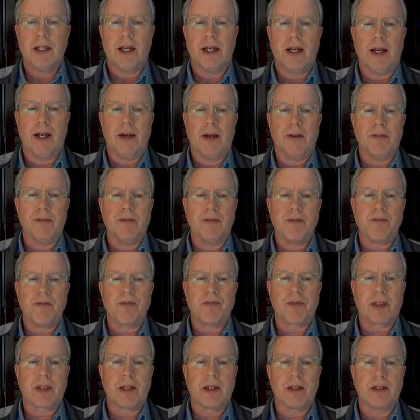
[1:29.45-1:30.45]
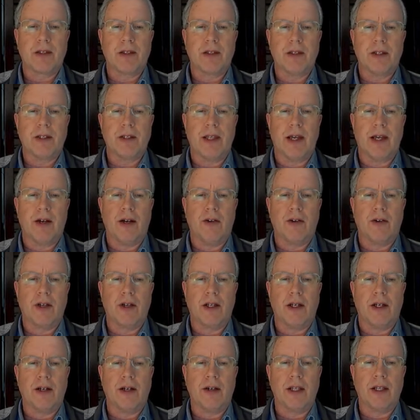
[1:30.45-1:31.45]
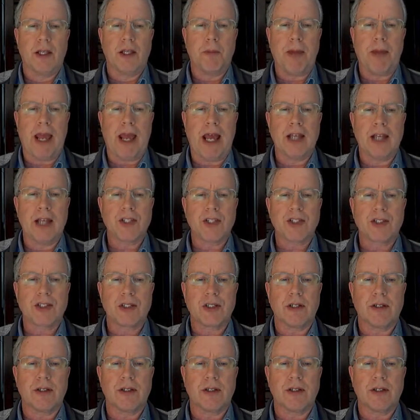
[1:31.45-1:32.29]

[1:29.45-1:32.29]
Now, in the past,